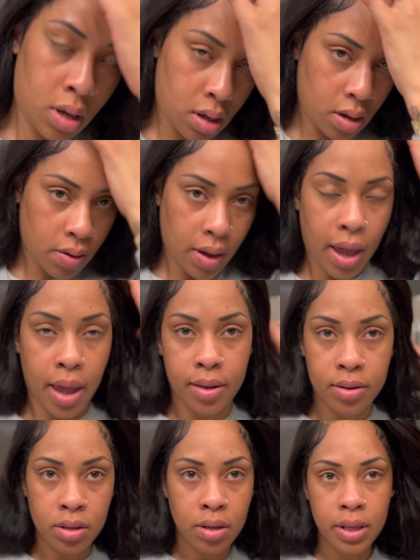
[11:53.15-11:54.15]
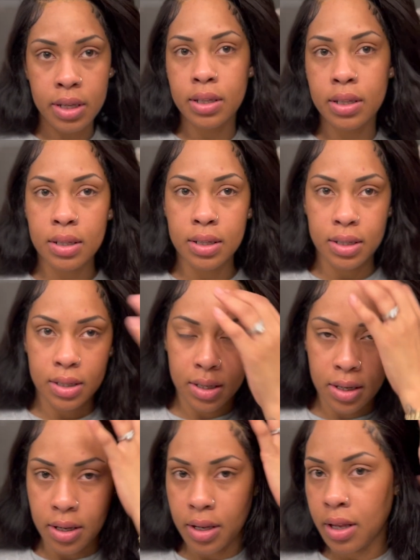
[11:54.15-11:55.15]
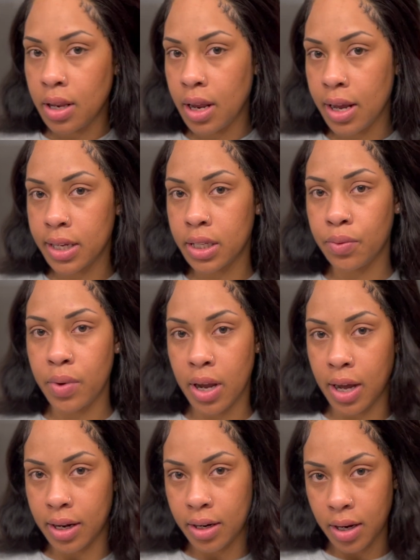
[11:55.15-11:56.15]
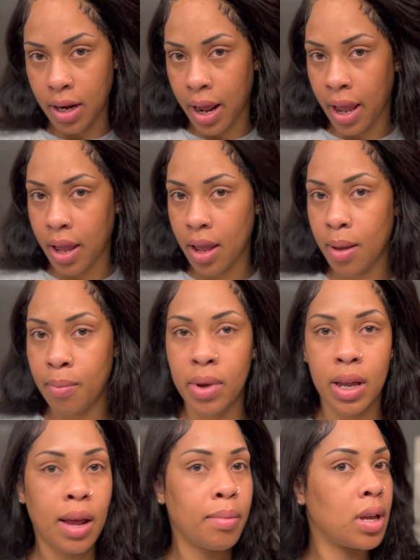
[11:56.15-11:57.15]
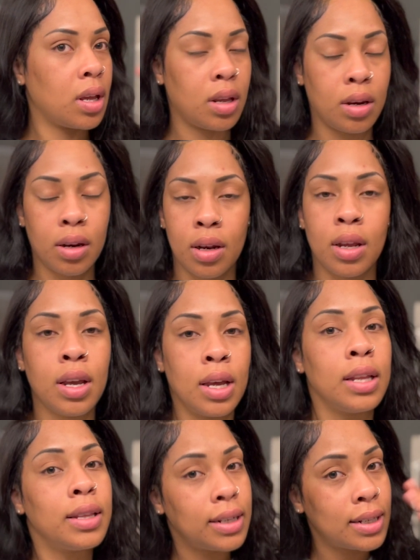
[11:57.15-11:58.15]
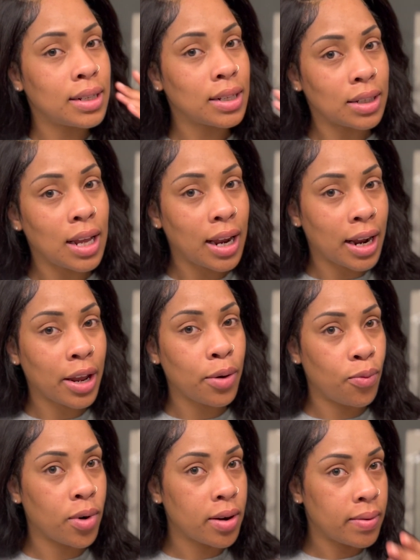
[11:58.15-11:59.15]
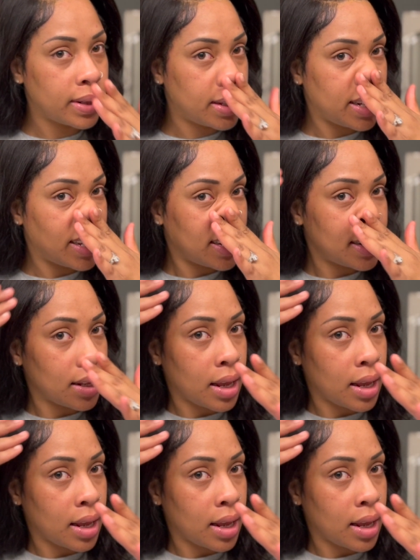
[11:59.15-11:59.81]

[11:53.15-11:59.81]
Okay, so this is as good as we got today, but I mean, this is a lot. I can work with this.